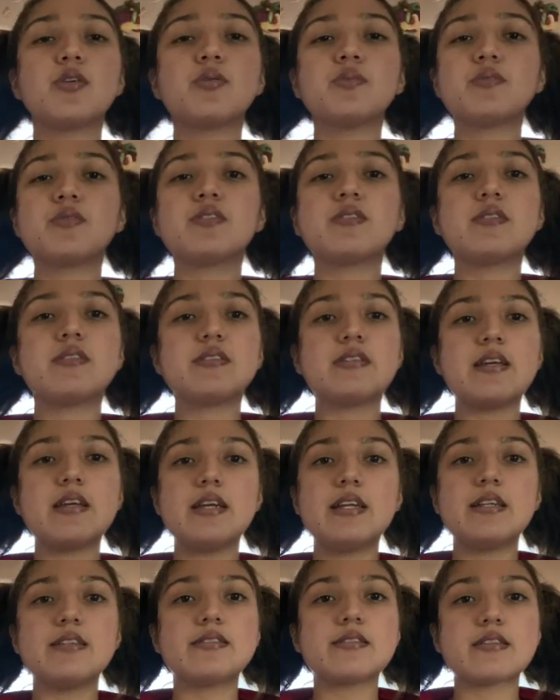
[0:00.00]

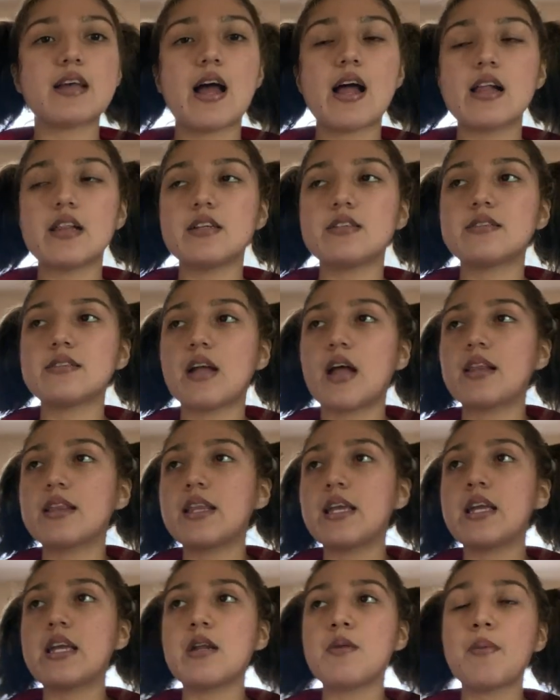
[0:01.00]
sitting in silence, not
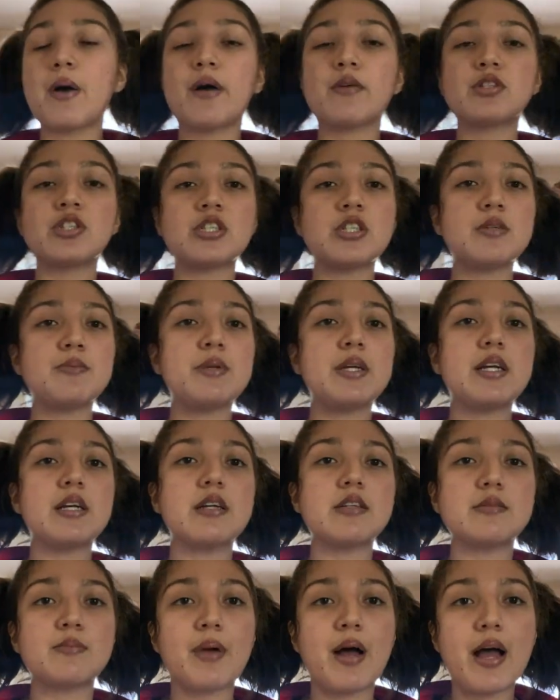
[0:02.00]
thinking about shit,
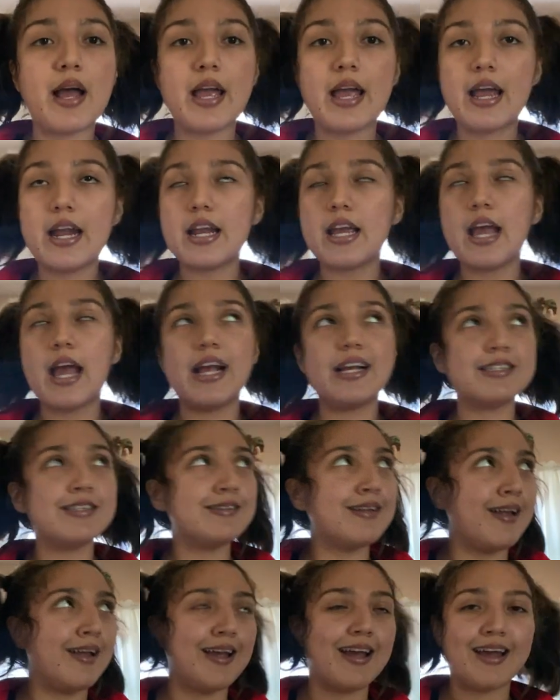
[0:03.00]
because my
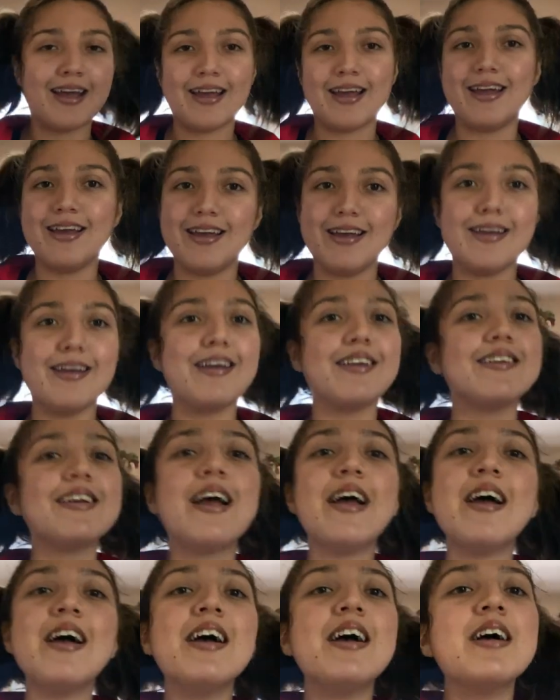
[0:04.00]
ADHD,
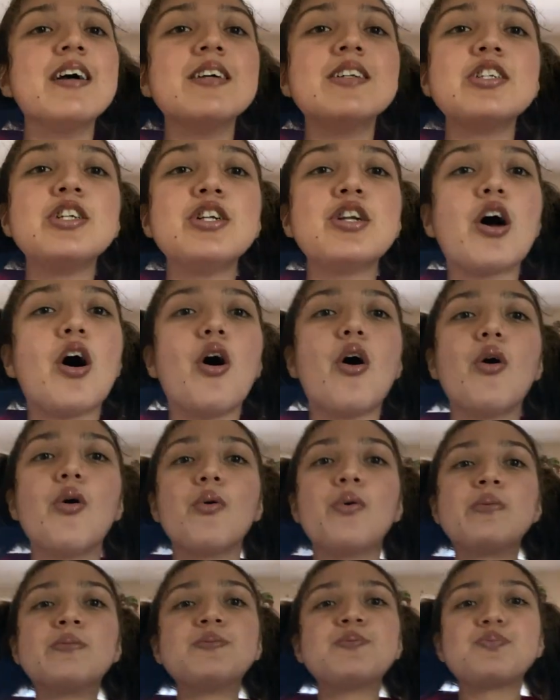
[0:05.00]
you
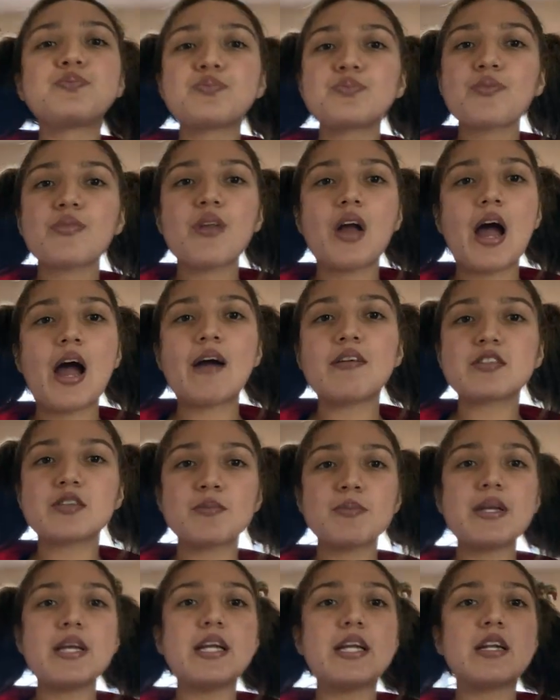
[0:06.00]
know, I have to
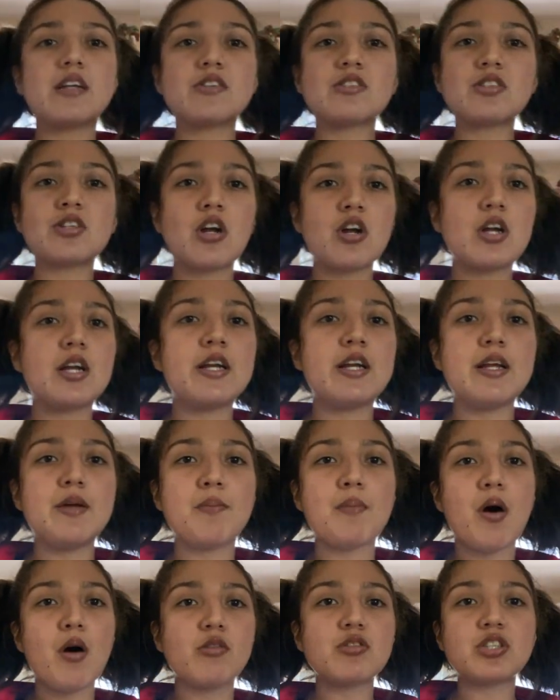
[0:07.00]
be in a certain
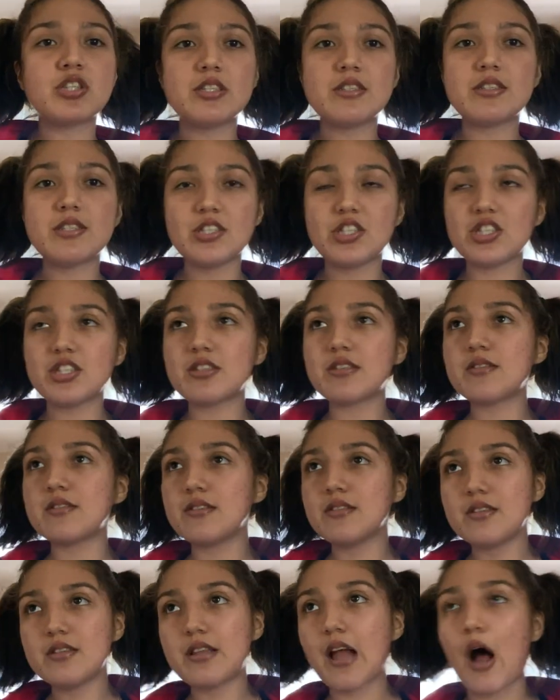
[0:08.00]
emotion to just
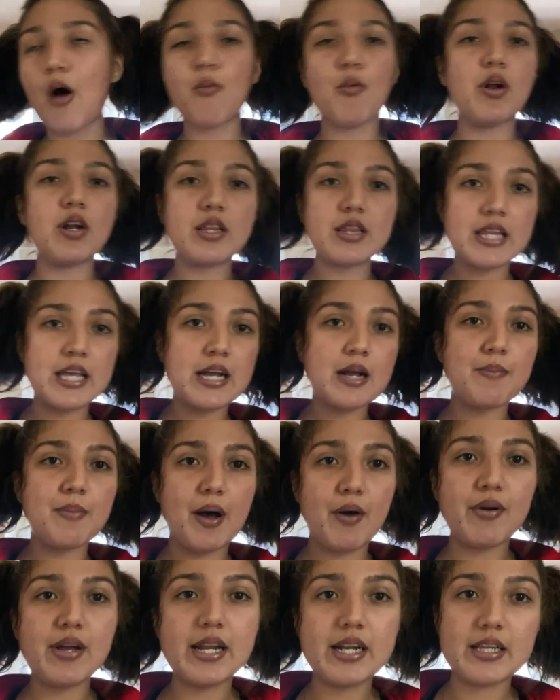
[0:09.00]
not want to think
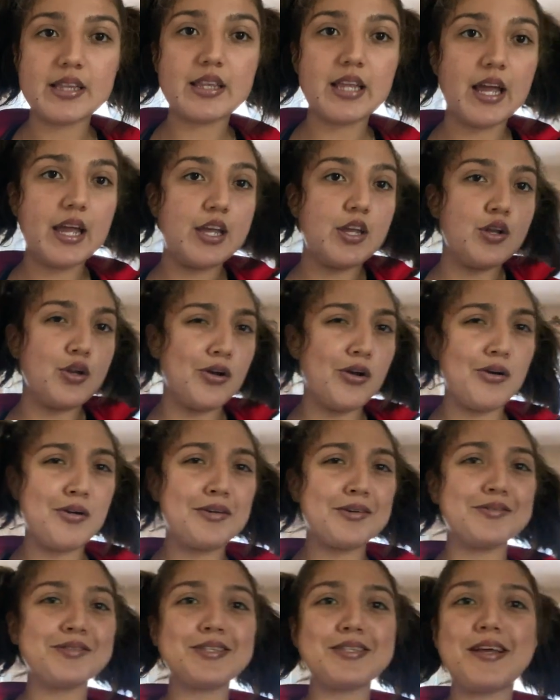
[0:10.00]
about anything. You know what
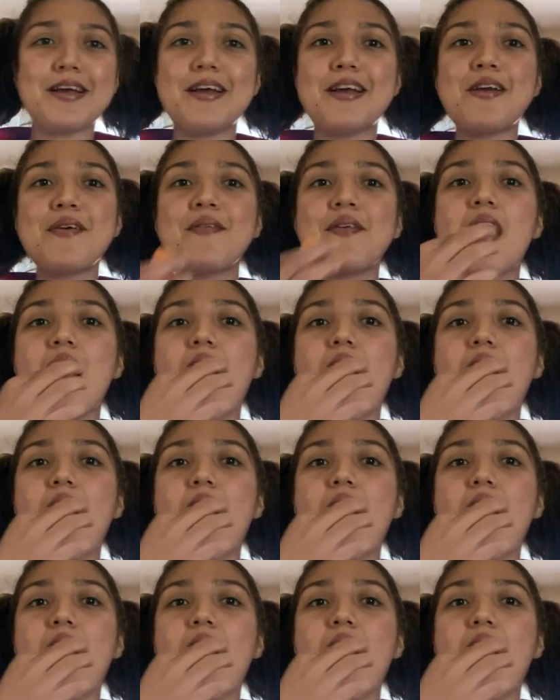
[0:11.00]
I'm saying?